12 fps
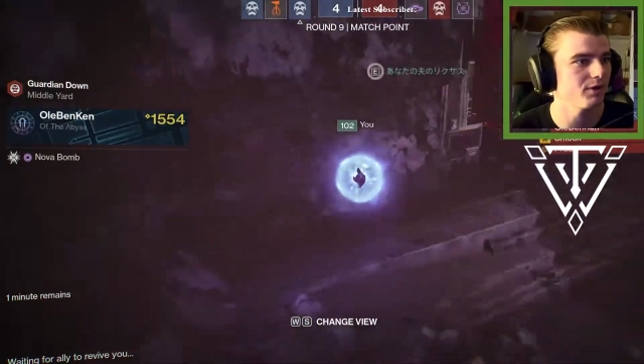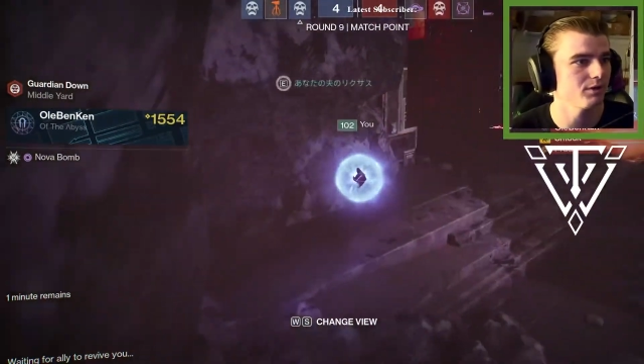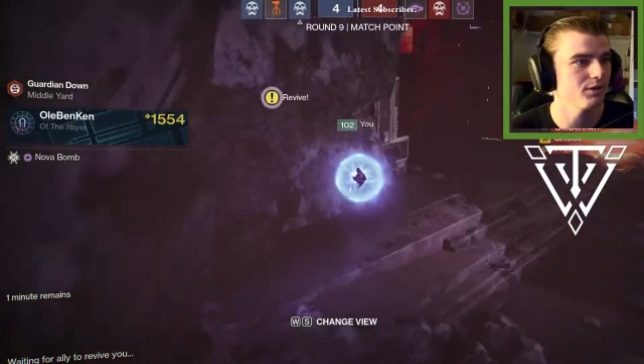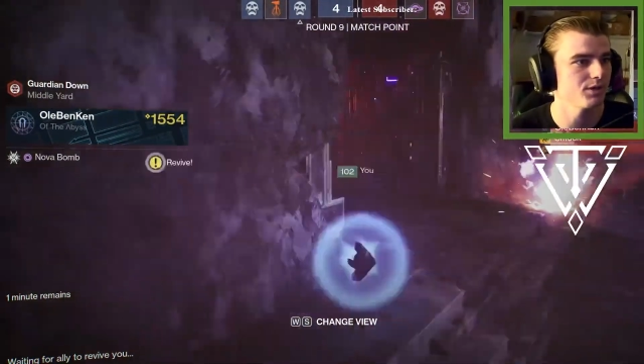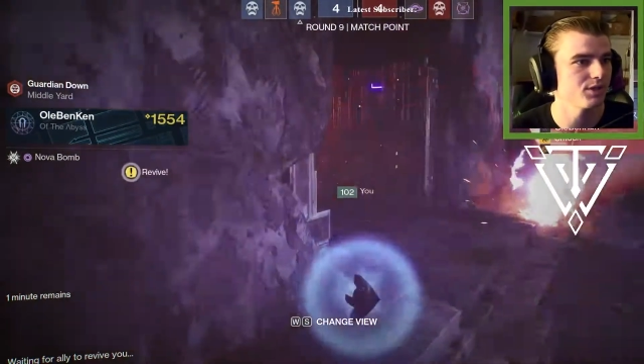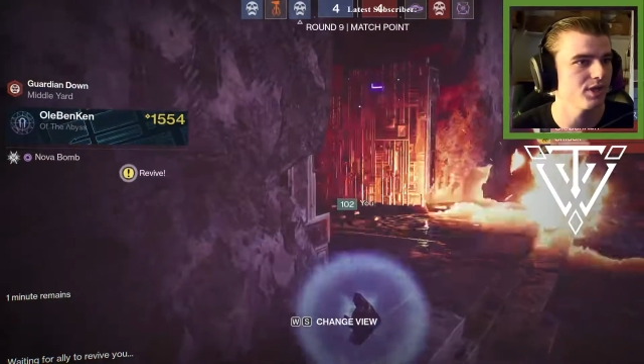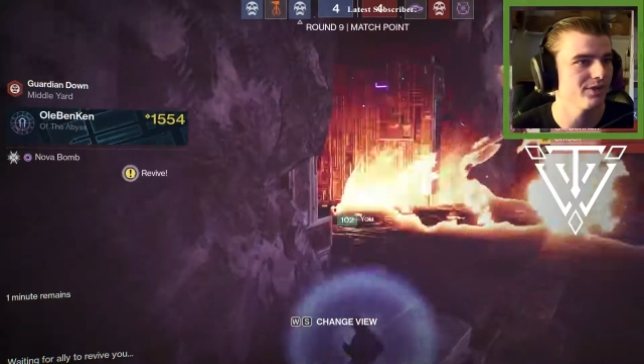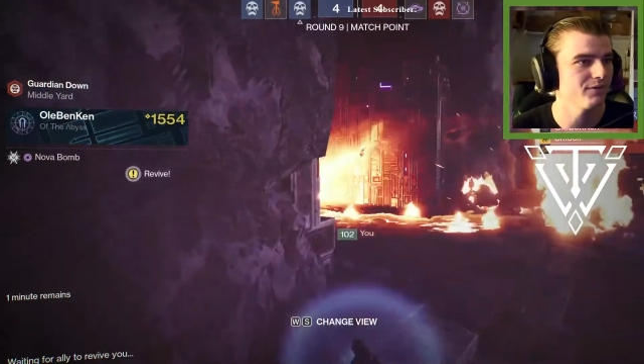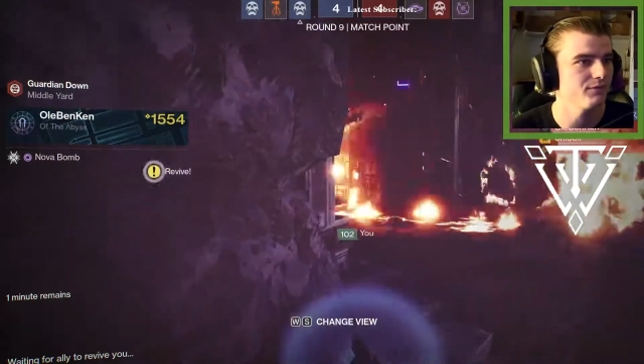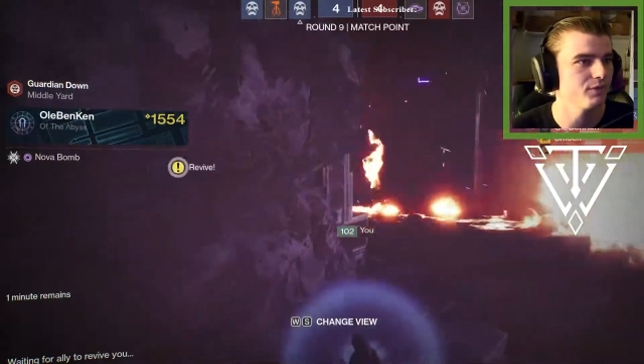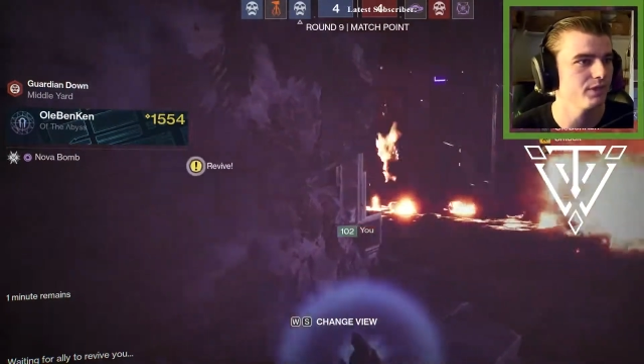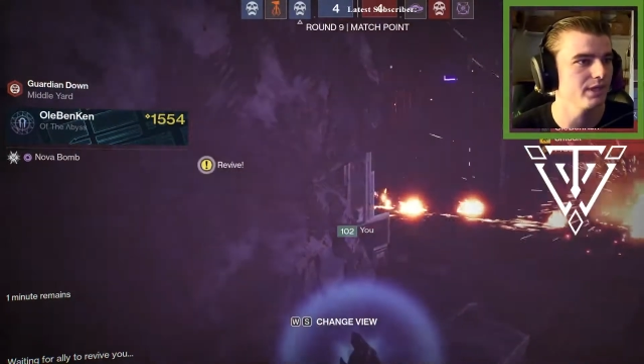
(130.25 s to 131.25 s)
safe if
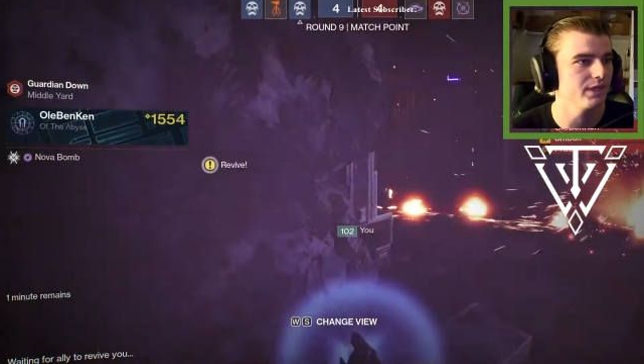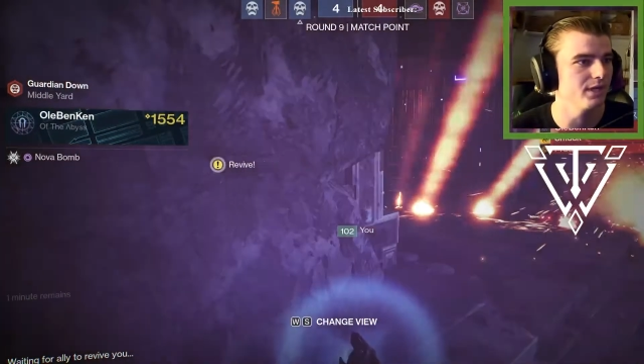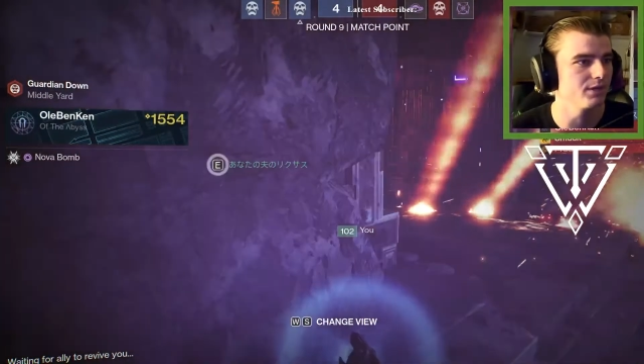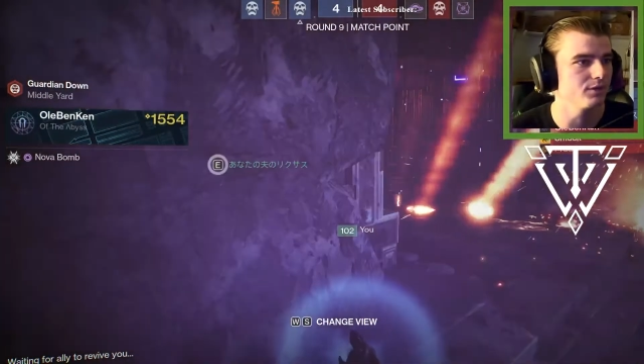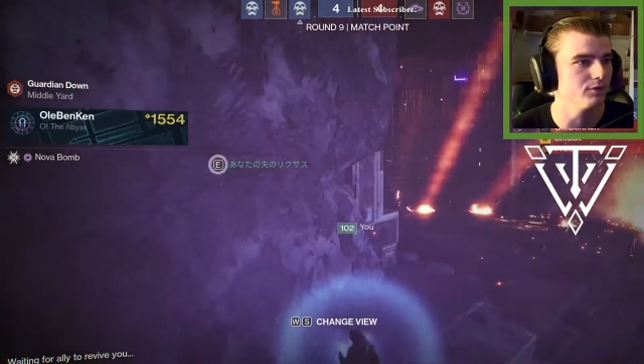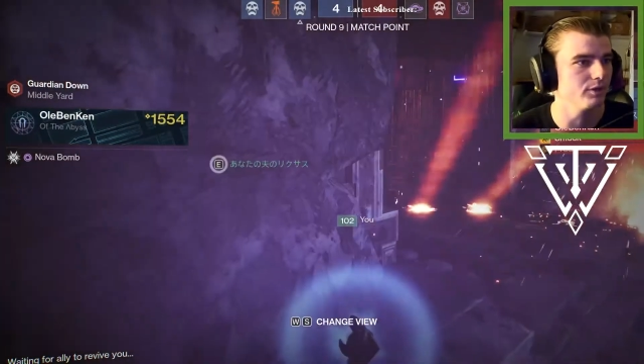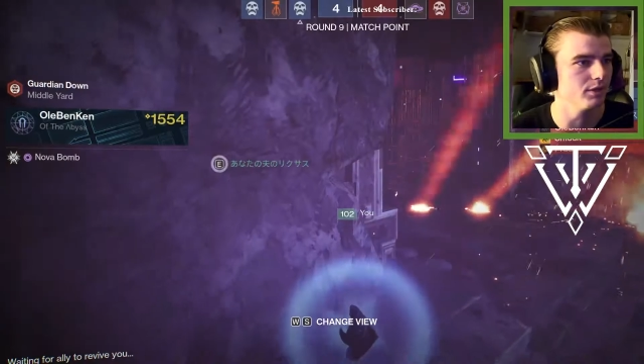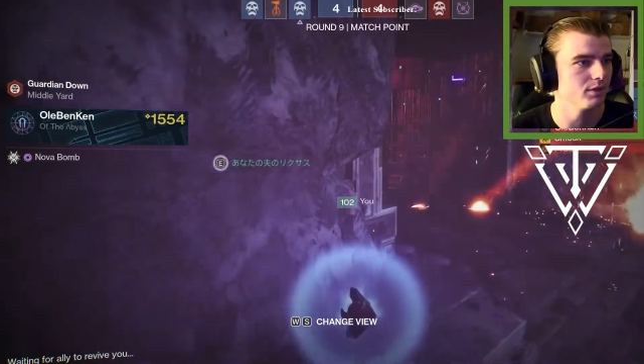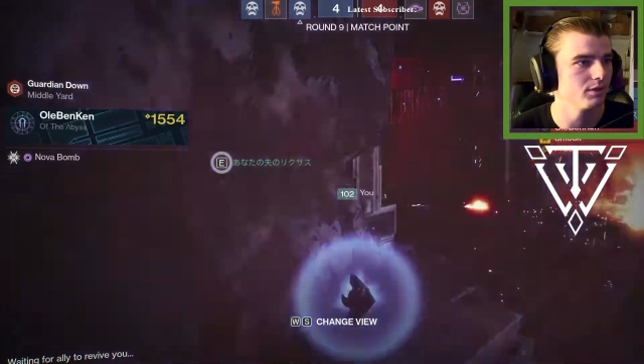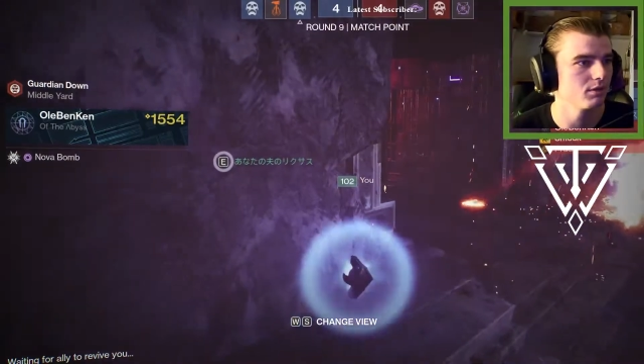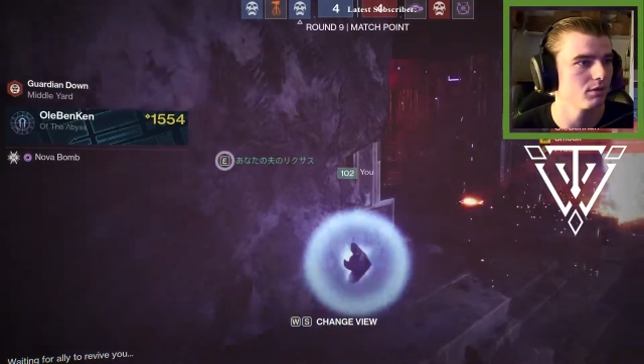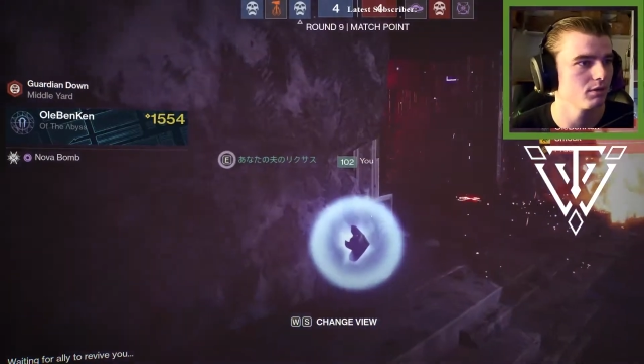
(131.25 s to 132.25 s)
you can get to it.
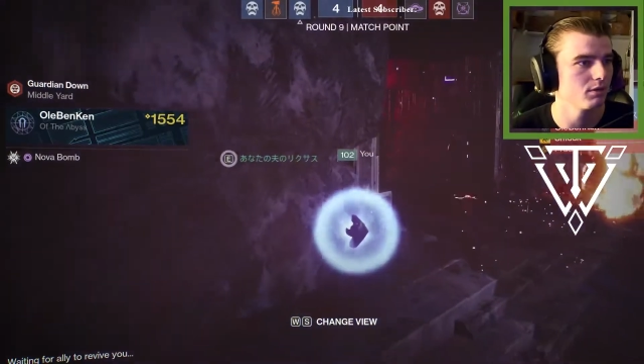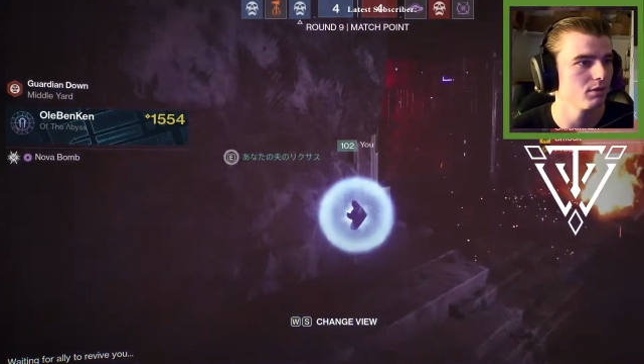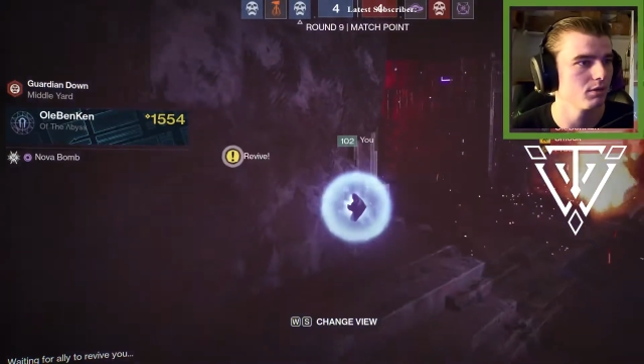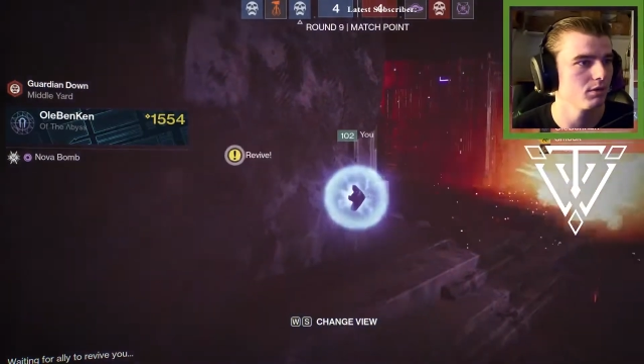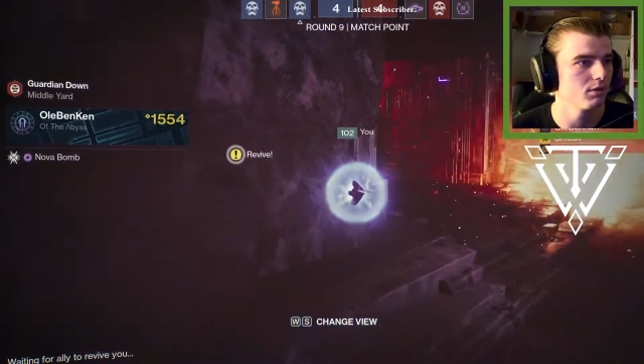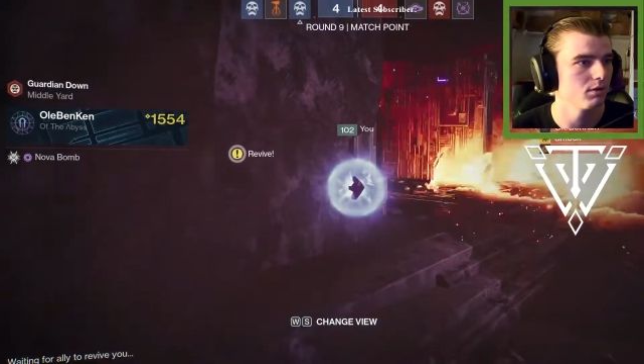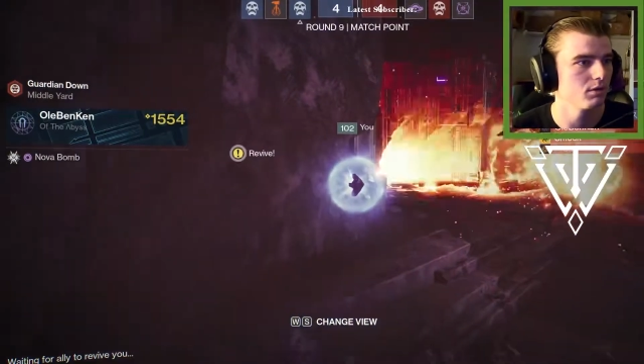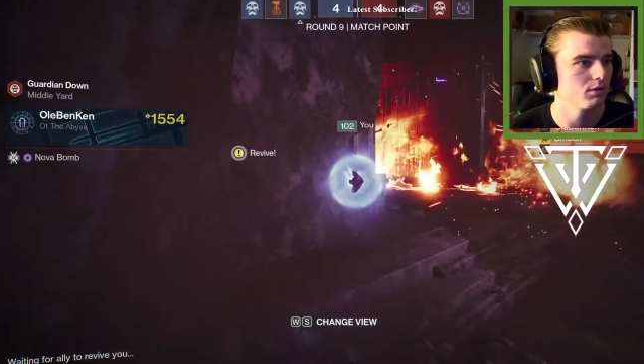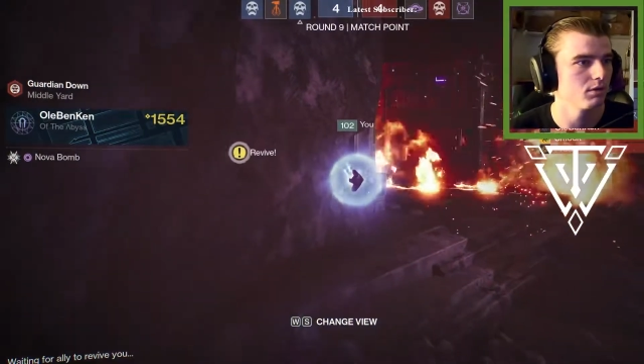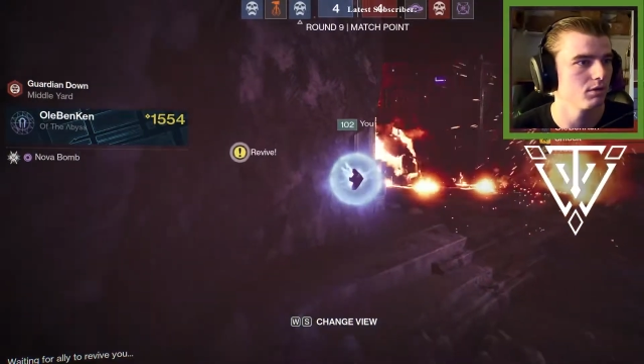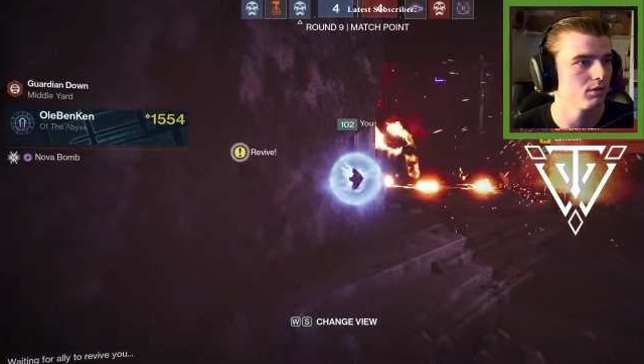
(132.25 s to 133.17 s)
I don't know where it is.